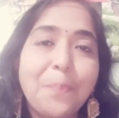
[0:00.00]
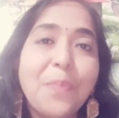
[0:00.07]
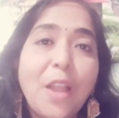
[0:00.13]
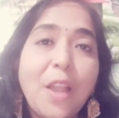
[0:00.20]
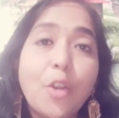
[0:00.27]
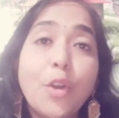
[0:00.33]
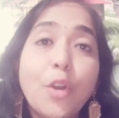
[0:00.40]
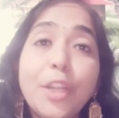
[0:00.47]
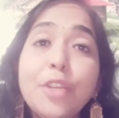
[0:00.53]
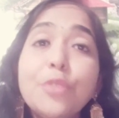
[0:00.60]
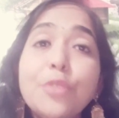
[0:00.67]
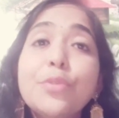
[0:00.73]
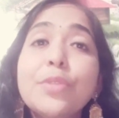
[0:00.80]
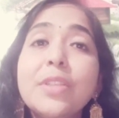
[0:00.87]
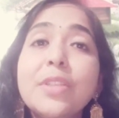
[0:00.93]
According
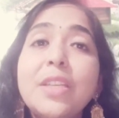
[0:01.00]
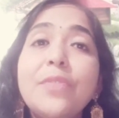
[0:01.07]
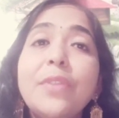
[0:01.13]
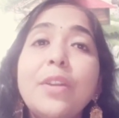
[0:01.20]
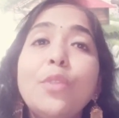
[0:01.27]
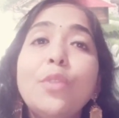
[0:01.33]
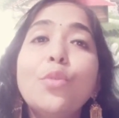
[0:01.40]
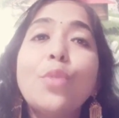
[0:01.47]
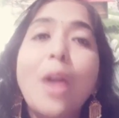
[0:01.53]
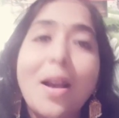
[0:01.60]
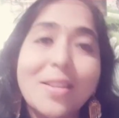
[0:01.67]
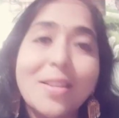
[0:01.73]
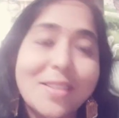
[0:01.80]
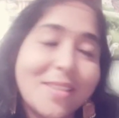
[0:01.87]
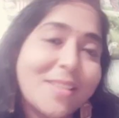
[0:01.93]
to Stephen
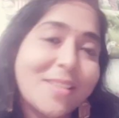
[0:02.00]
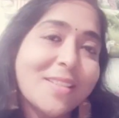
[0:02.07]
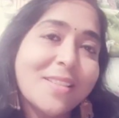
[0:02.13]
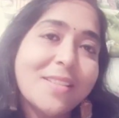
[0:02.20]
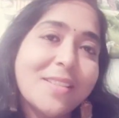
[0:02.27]
Lucas,